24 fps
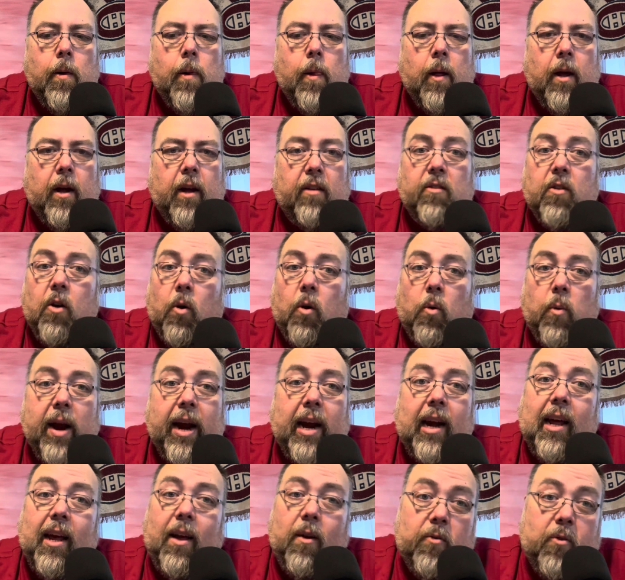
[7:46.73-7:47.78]
Because
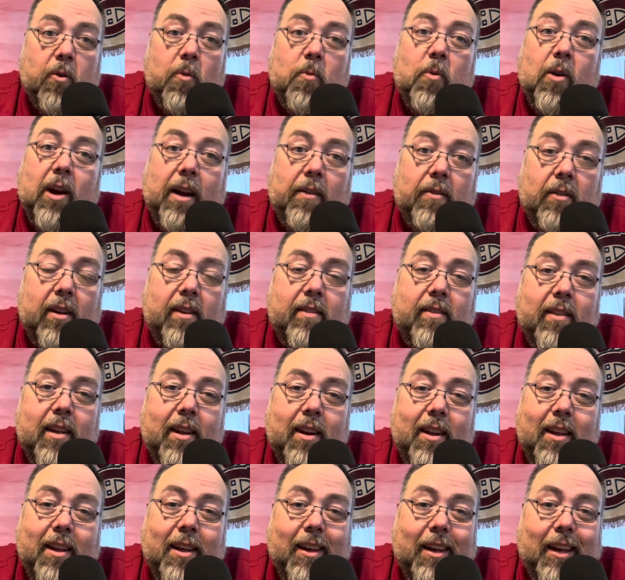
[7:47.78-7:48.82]
already, from what I've
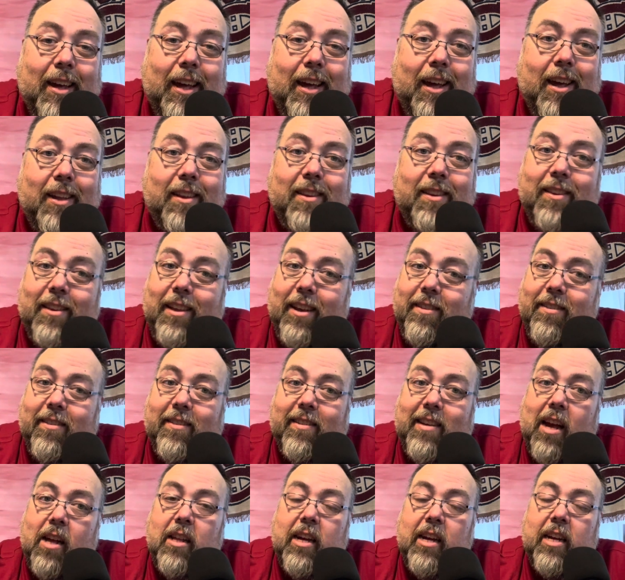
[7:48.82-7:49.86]
listed, it doesn't
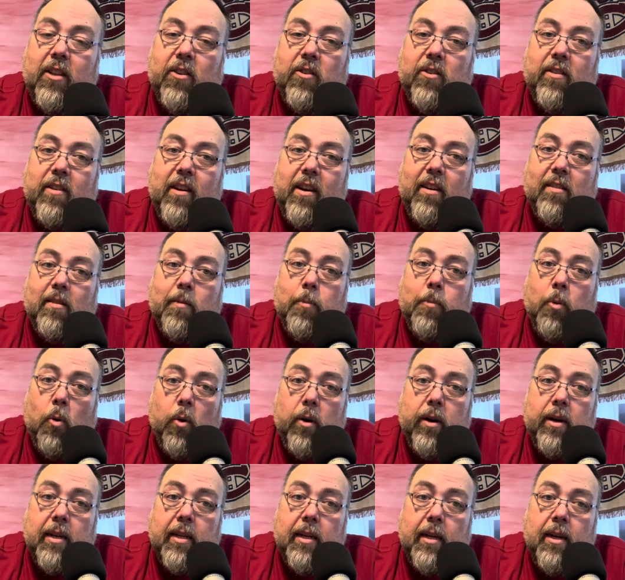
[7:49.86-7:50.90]
sound like there's any
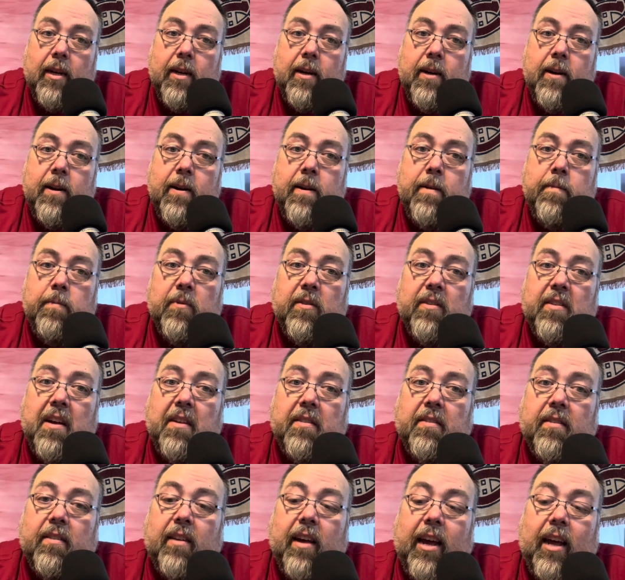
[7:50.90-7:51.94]
support. It
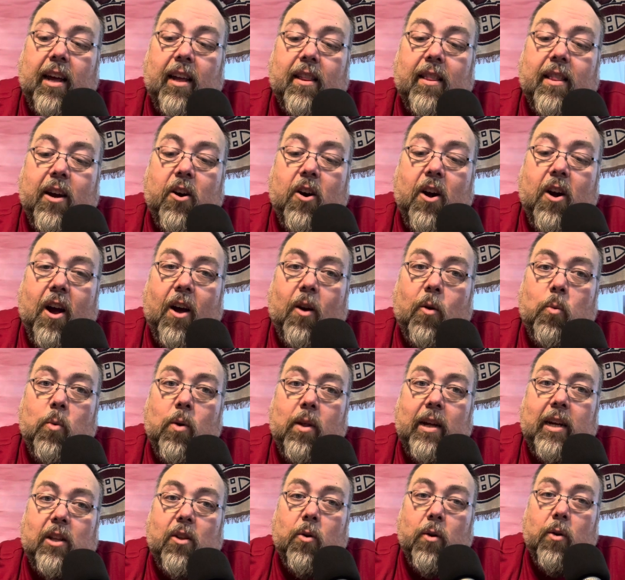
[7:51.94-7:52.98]
sounds like they're not
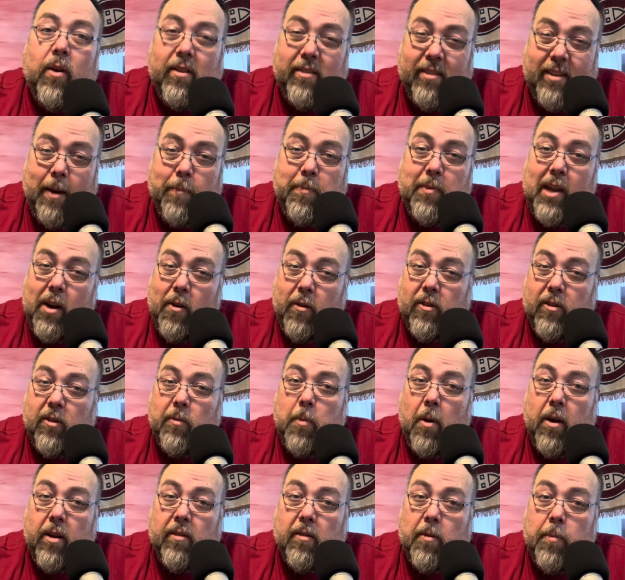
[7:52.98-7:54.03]
willing to accept any
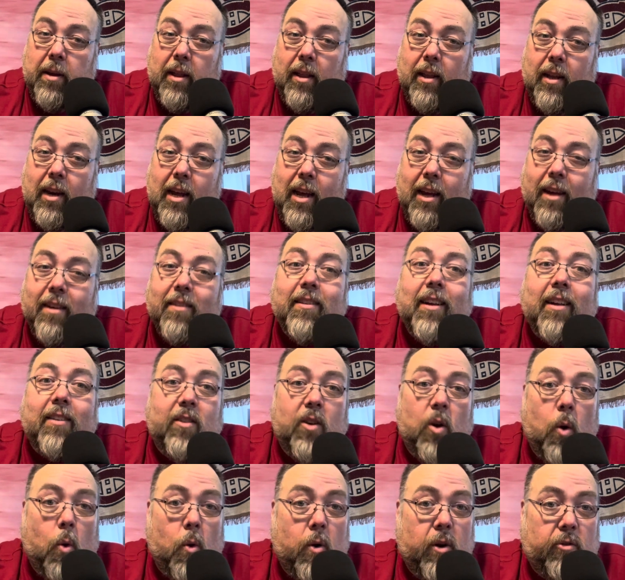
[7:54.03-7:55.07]
responsibility, because that's
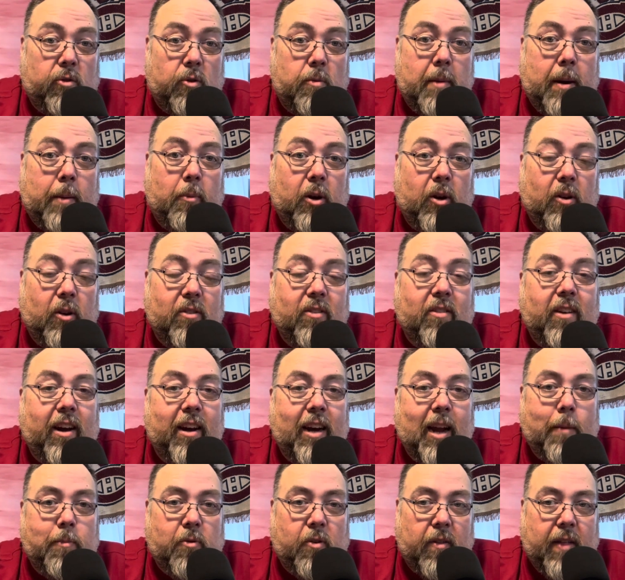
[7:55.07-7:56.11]
yours. Remember, you signed
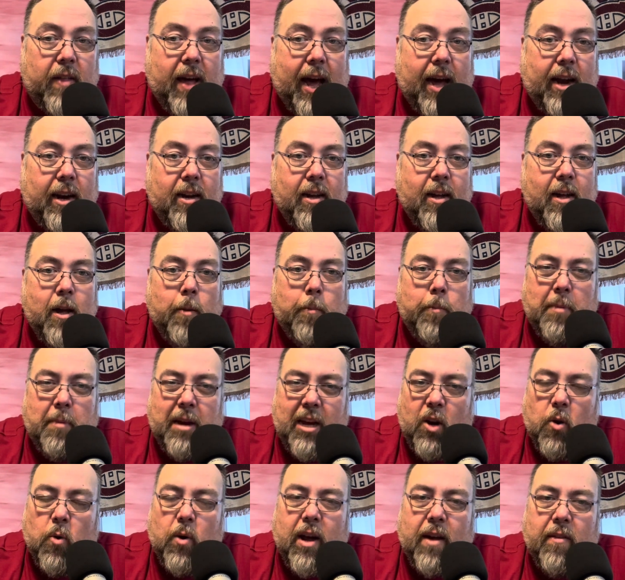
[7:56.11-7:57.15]
up for that. But you
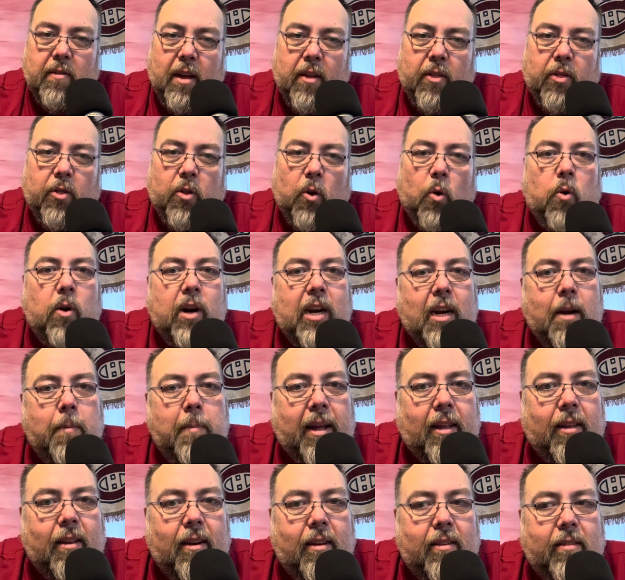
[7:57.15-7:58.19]
don't have the authority to
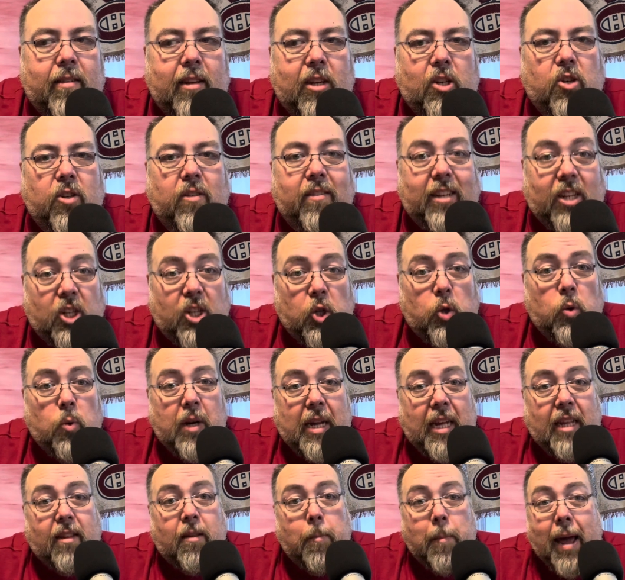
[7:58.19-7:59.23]
make the decisions that you
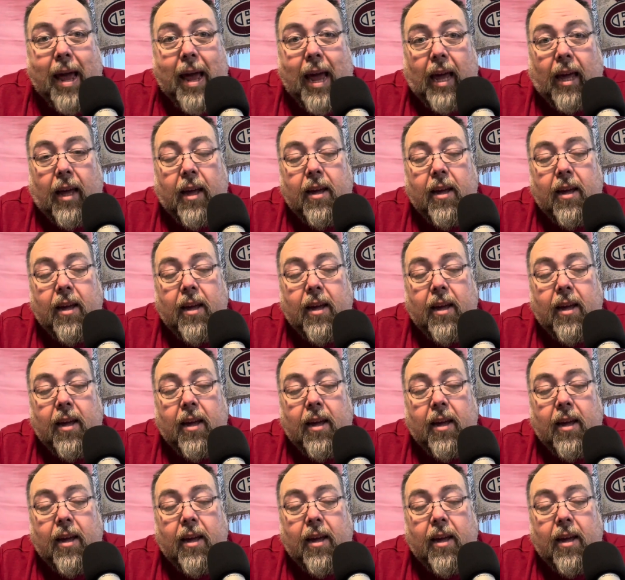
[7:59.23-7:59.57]
need to make.